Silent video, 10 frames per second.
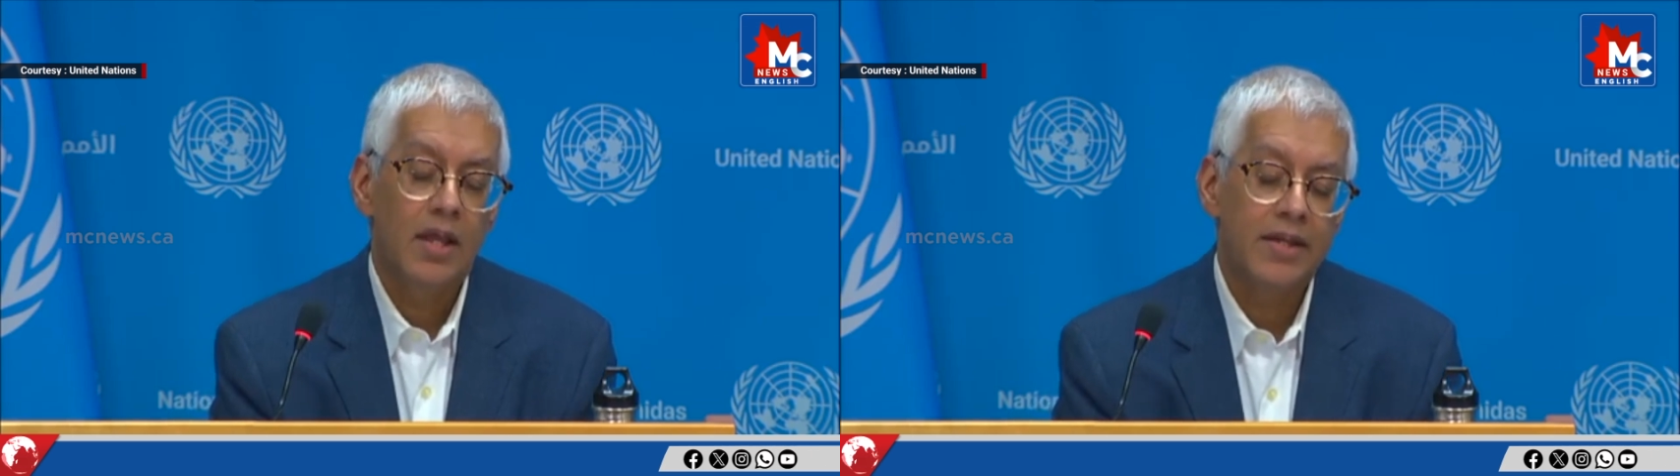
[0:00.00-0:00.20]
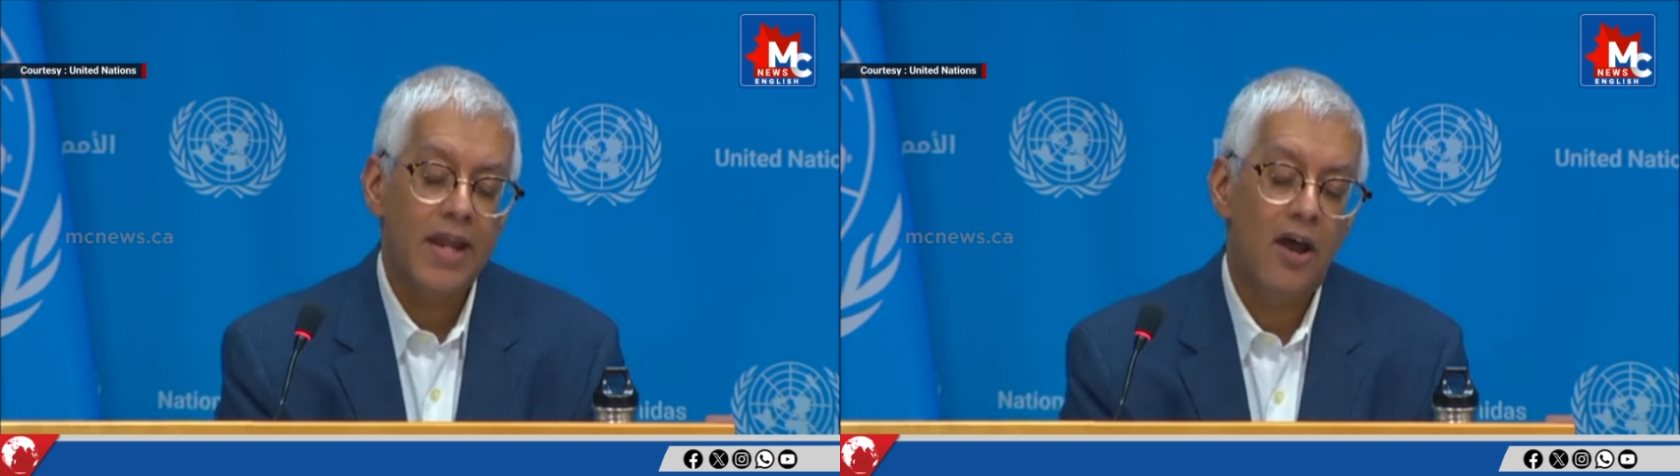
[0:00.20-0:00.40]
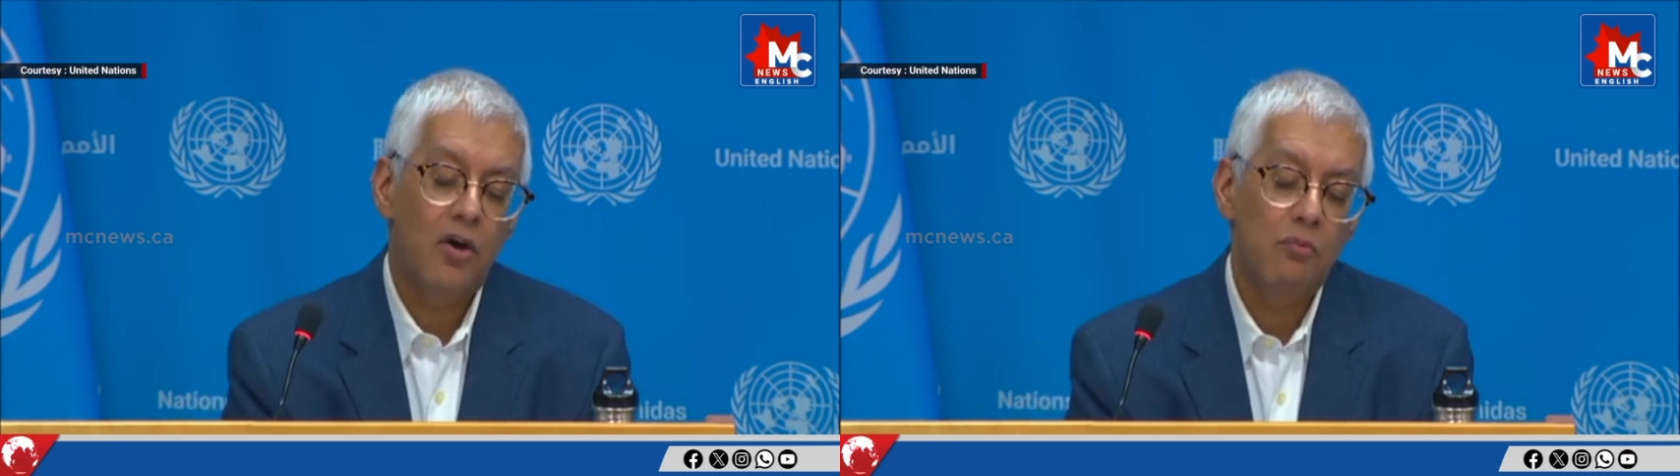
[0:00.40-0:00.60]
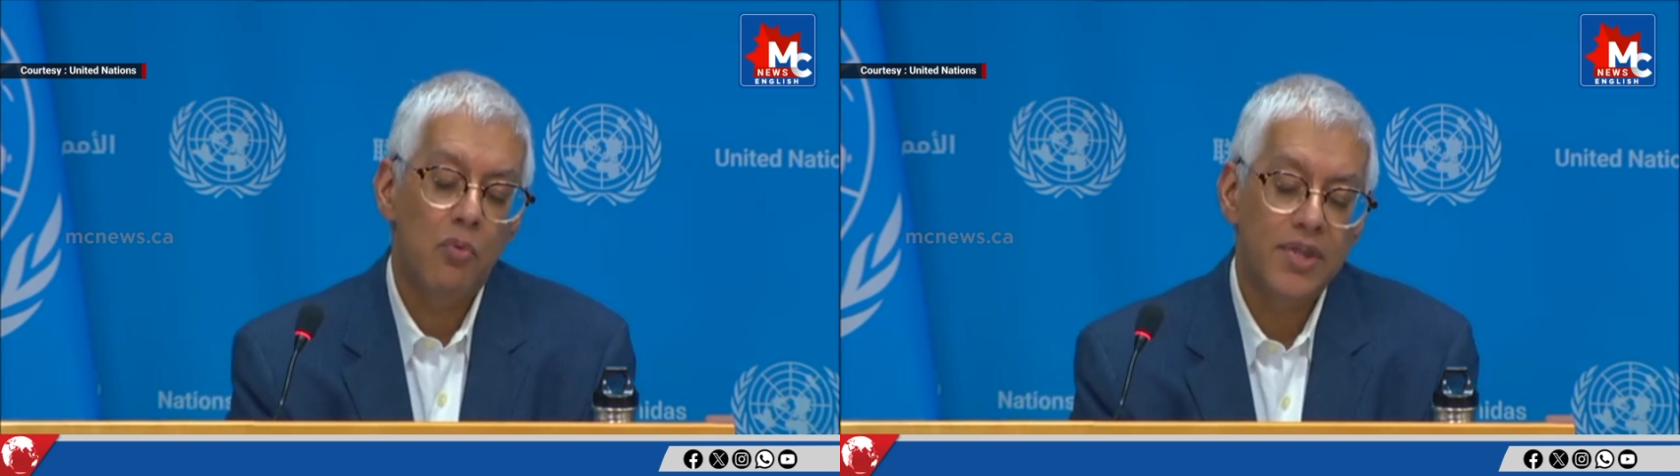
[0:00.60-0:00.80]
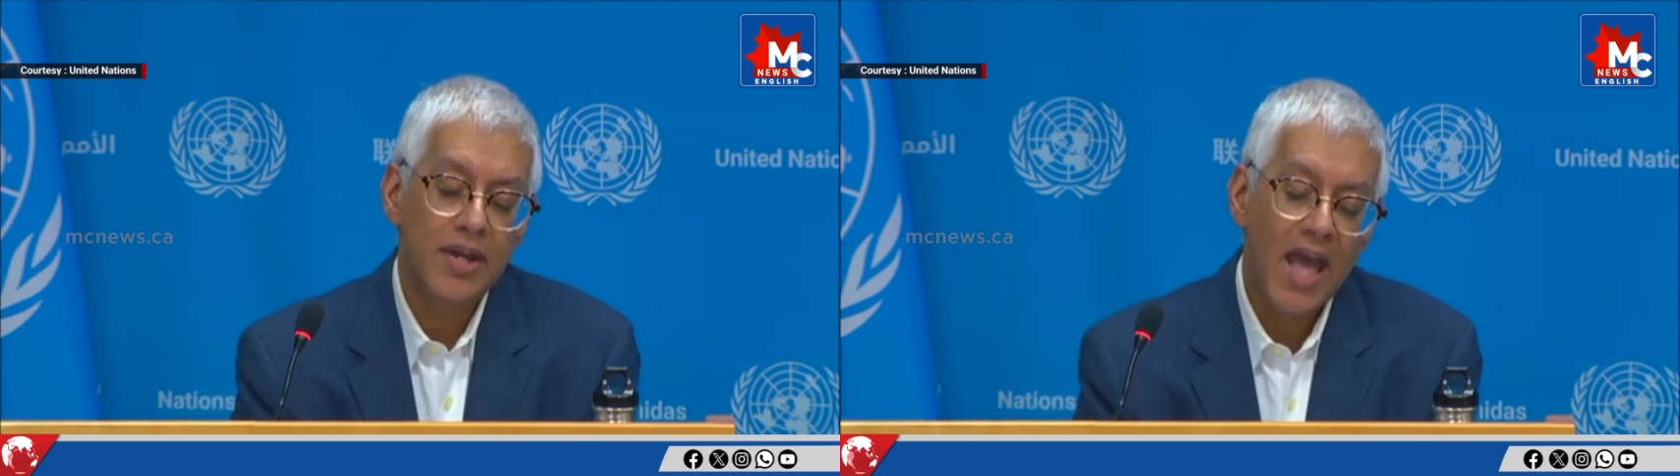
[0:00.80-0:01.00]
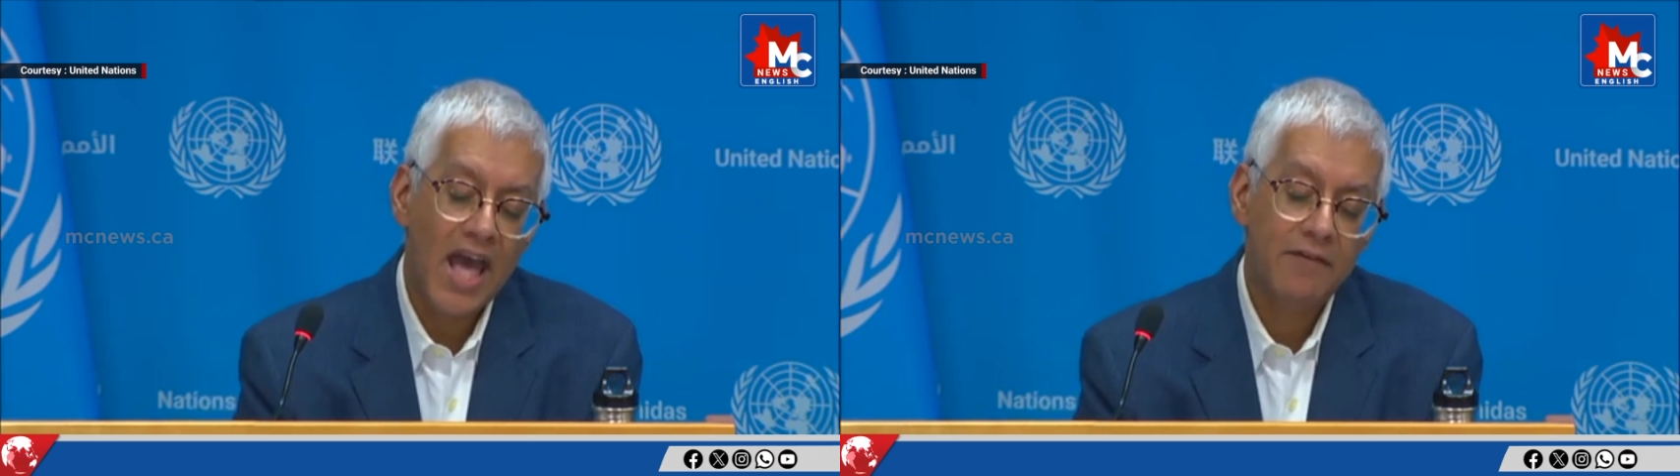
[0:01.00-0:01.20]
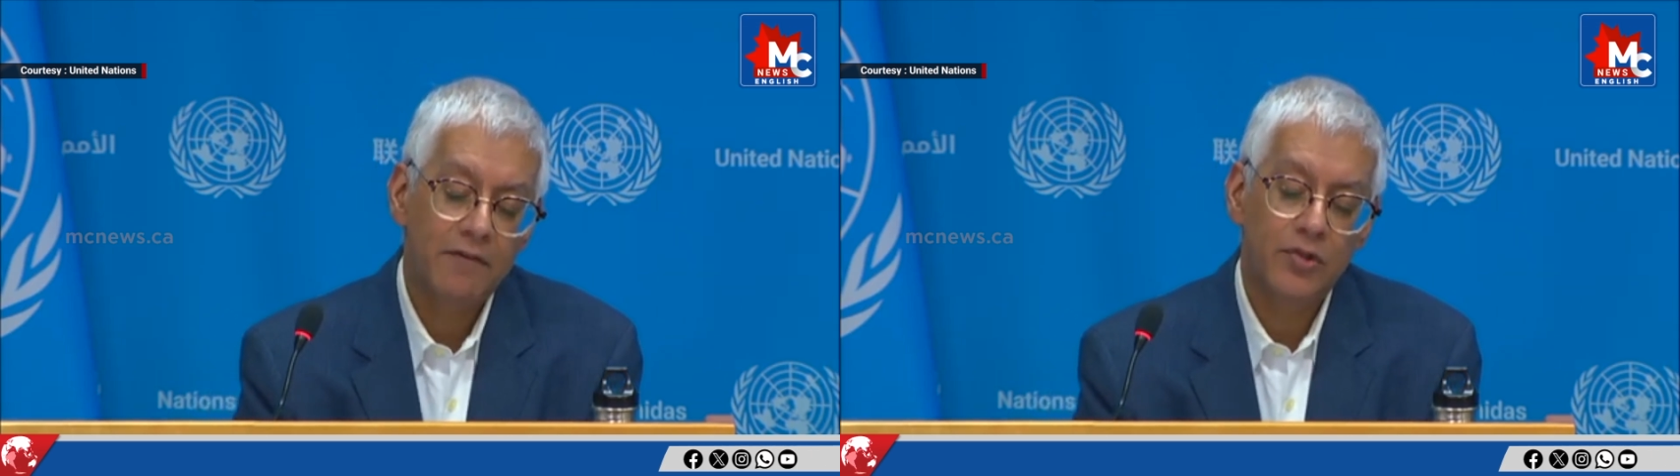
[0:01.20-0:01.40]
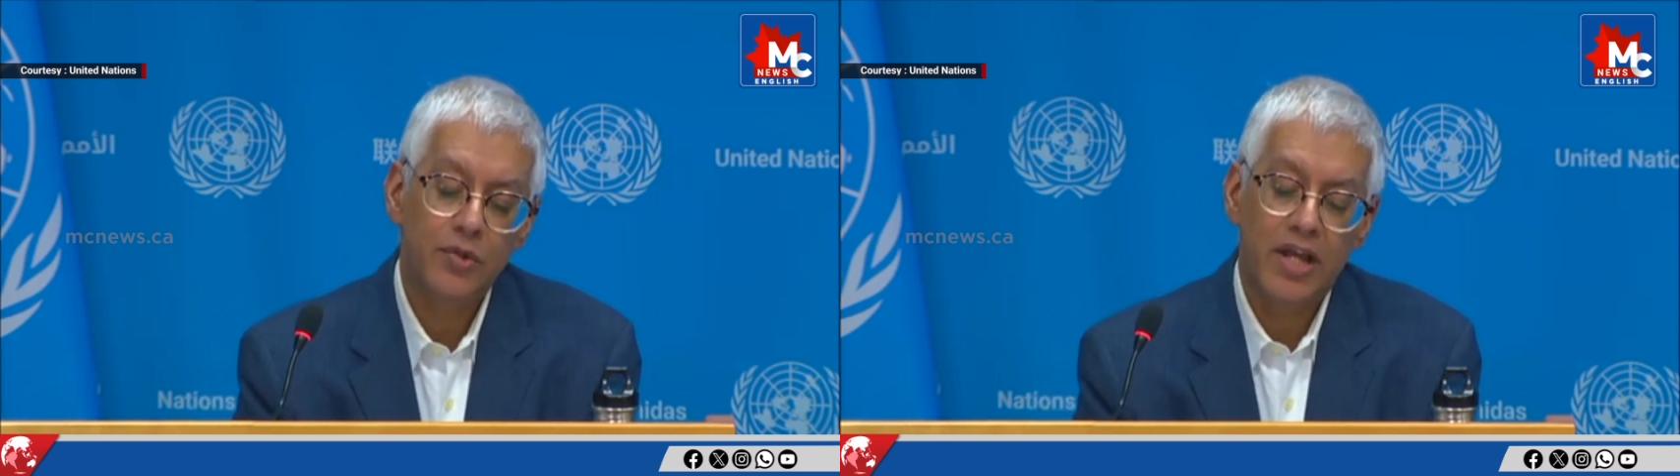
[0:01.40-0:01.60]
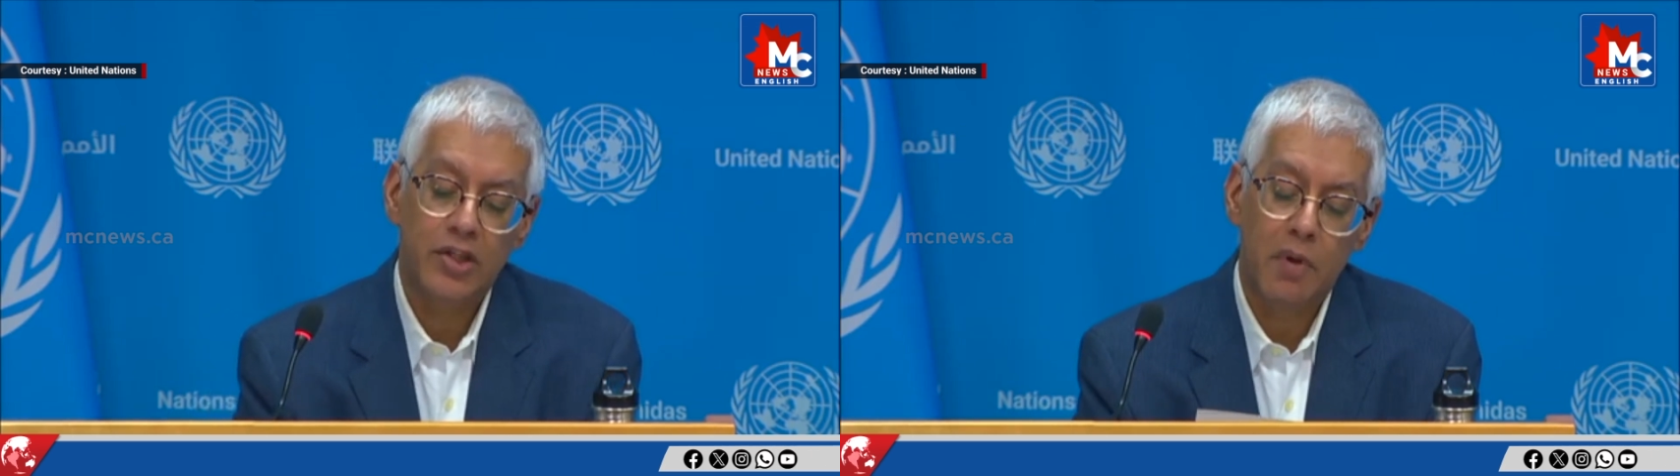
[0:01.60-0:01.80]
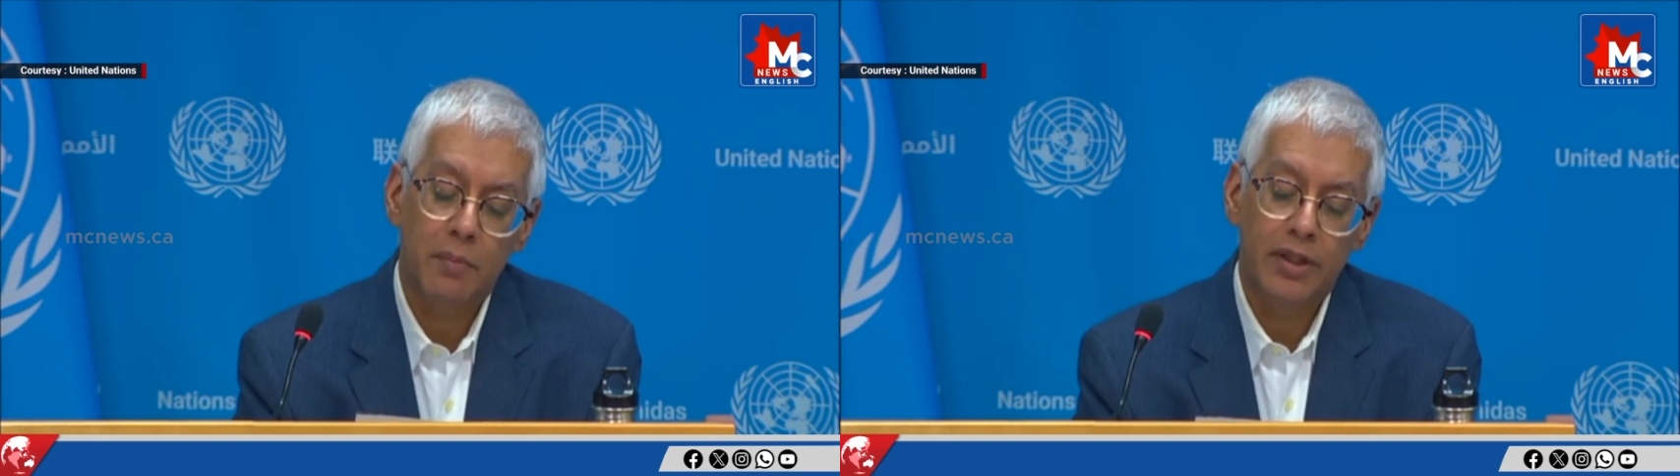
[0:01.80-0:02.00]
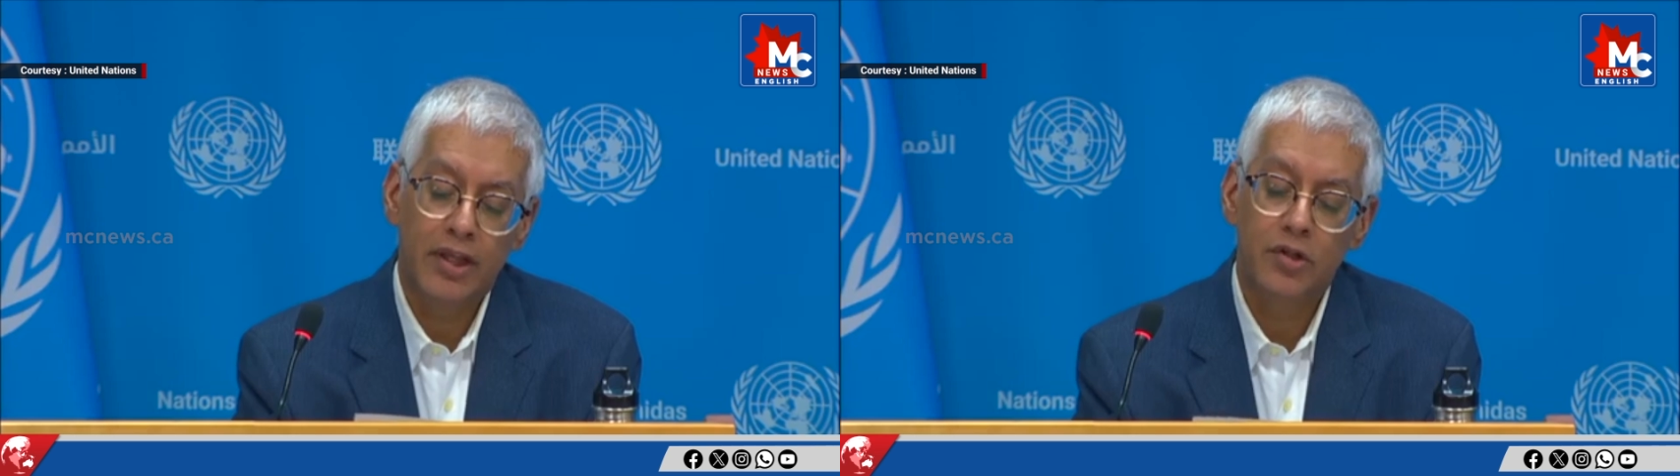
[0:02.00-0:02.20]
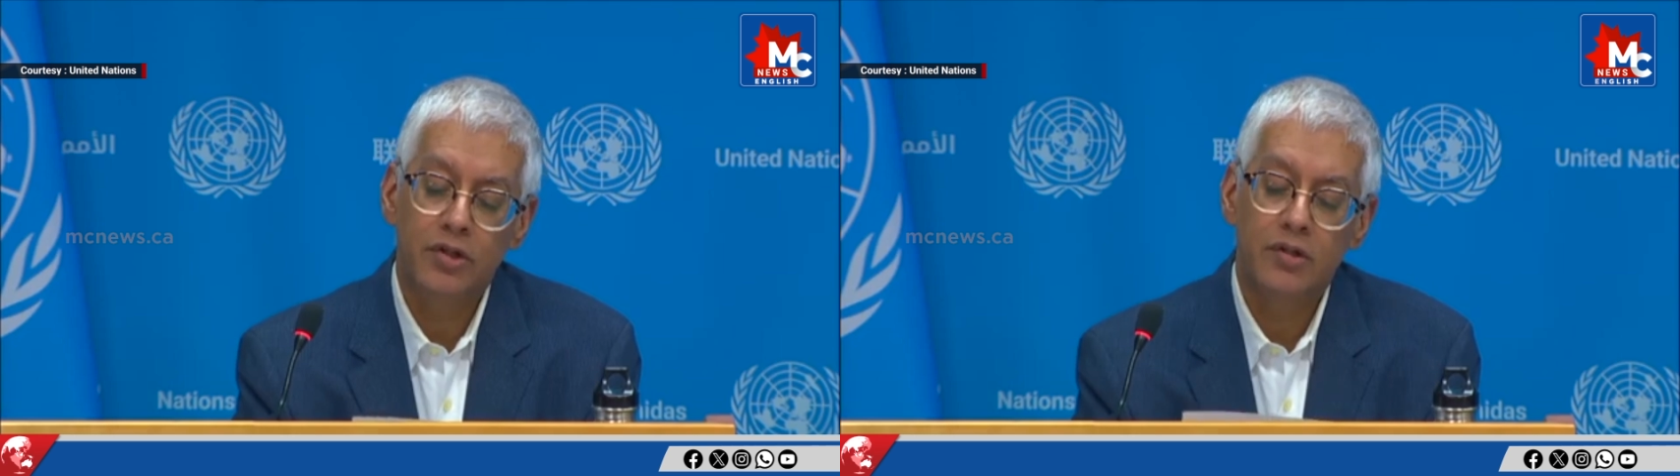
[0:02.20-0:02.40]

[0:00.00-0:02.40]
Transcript: Now, more than half of Sudan's population,